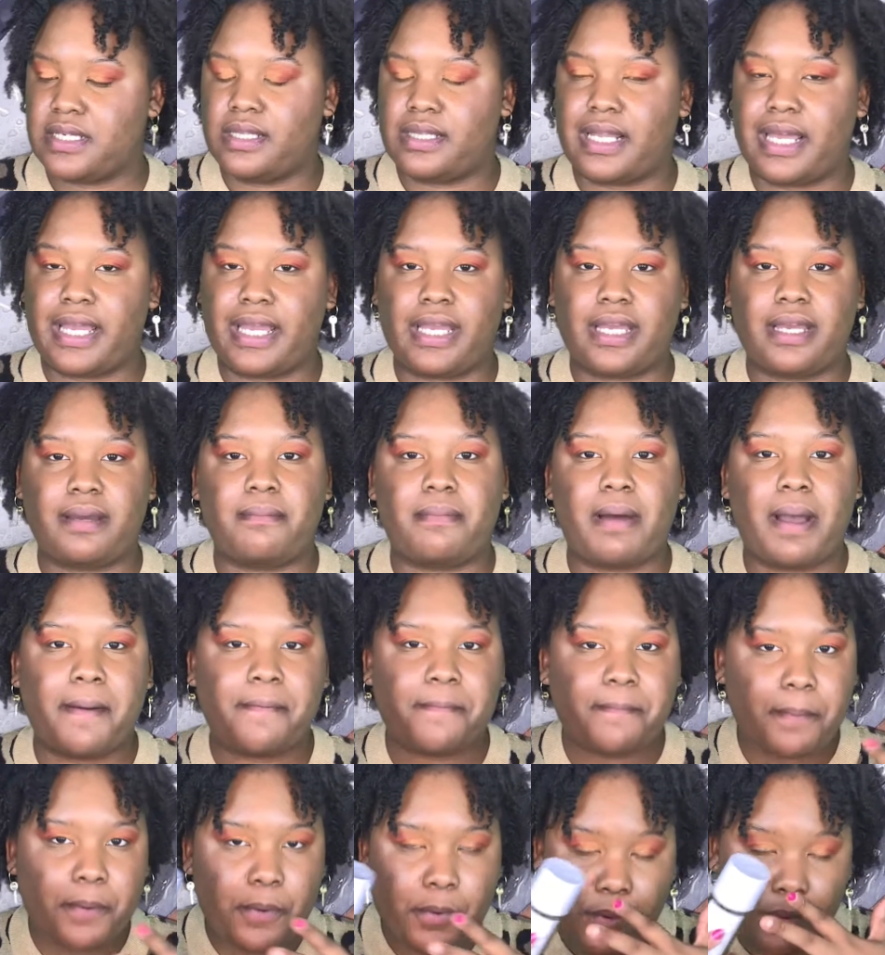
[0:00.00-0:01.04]
Like, my
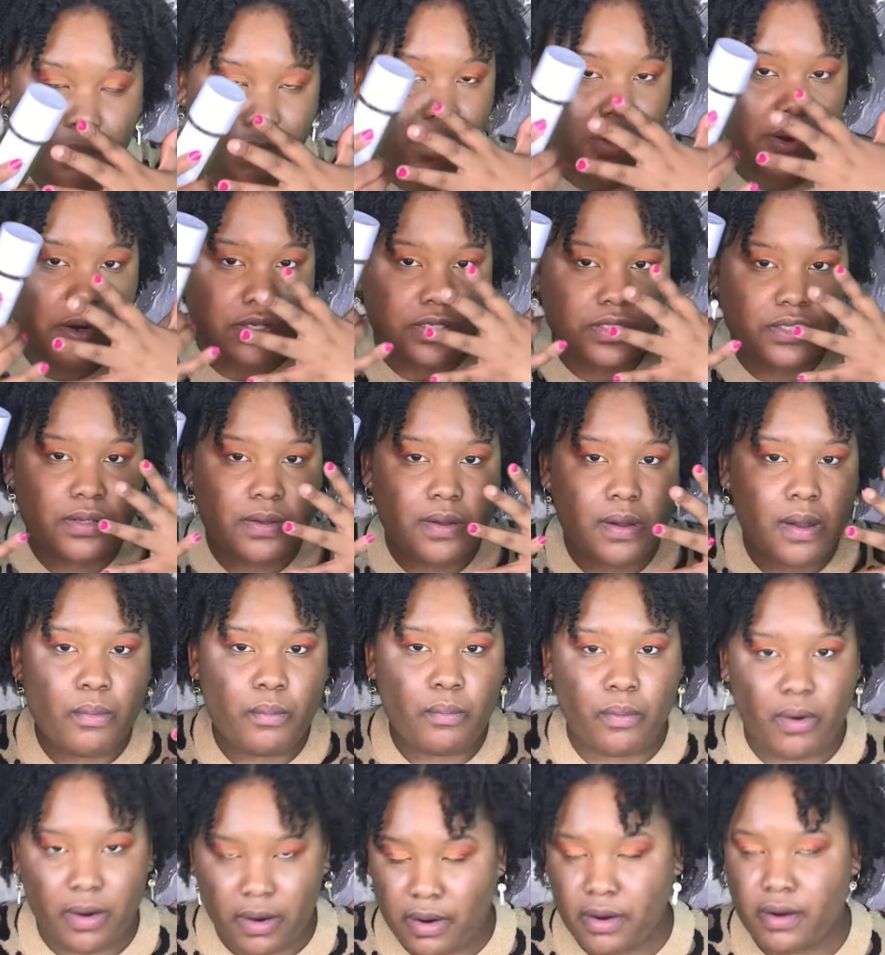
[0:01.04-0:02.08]
pores
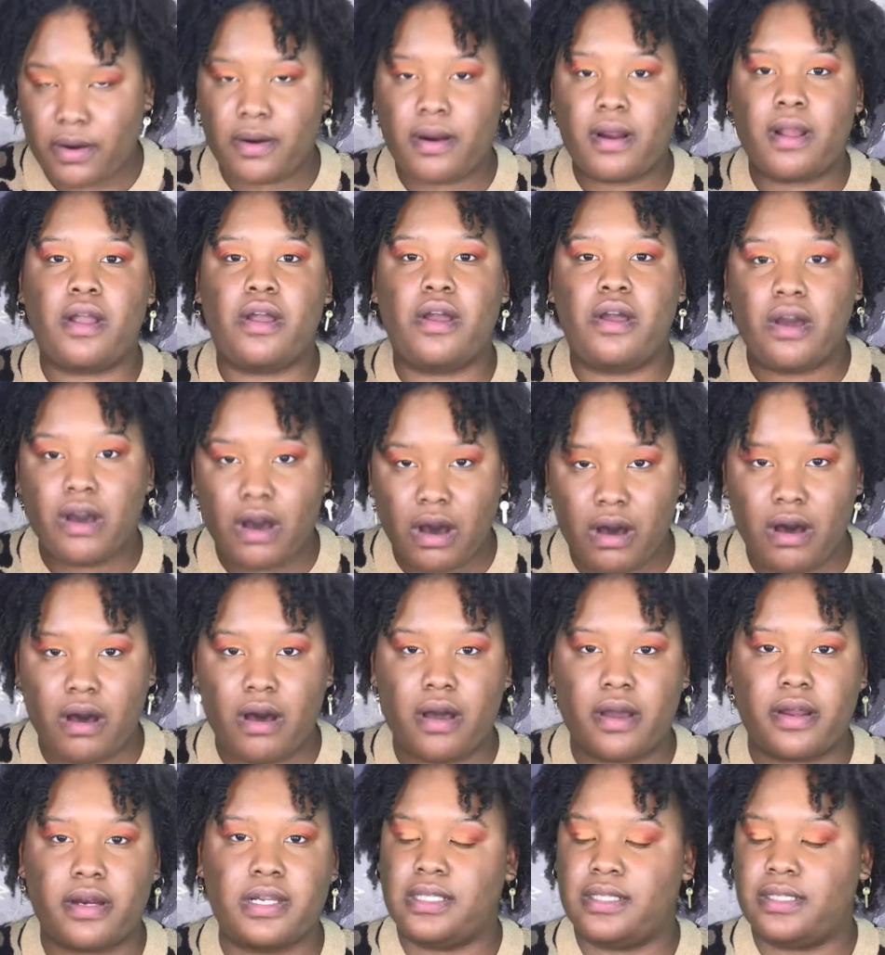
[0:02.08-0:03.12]
were
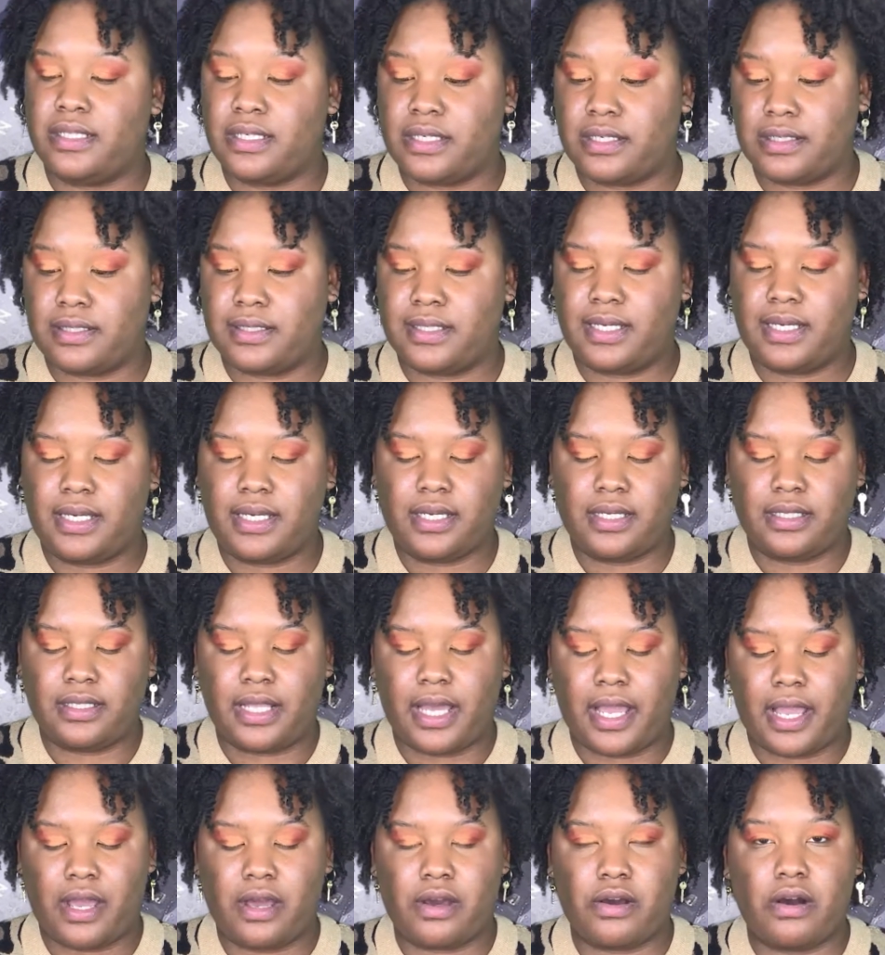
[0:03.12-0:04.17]
gone, literally,
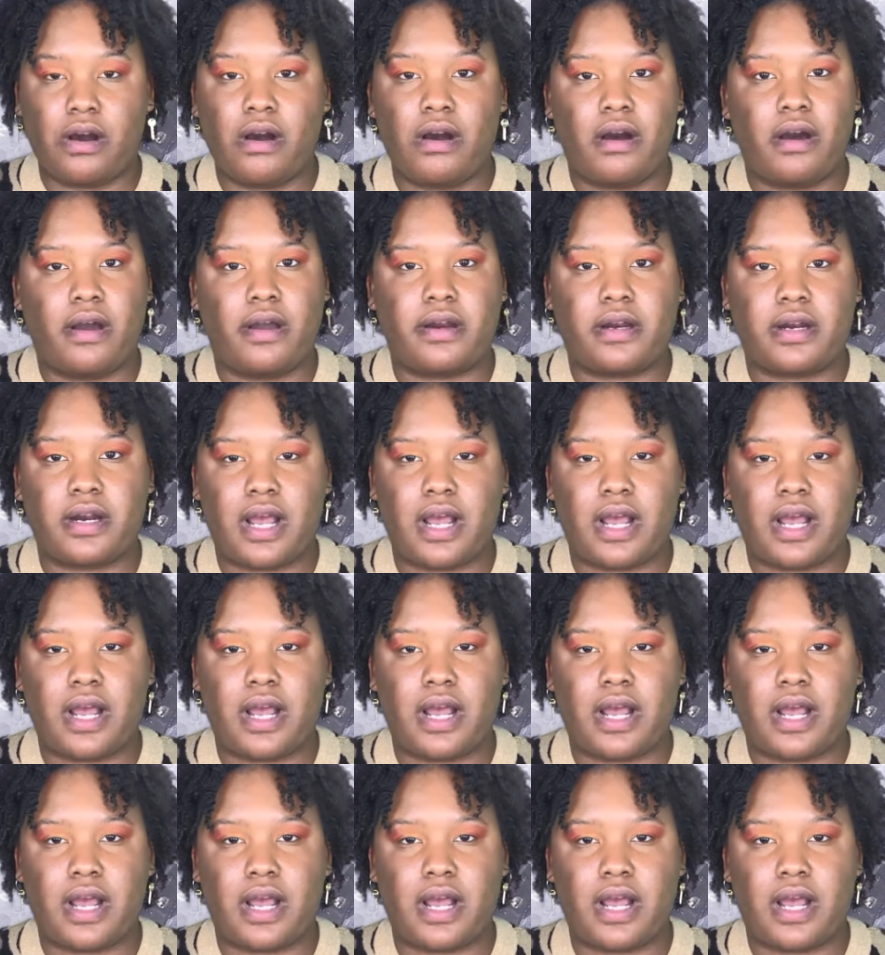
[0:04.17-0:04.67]
like gone.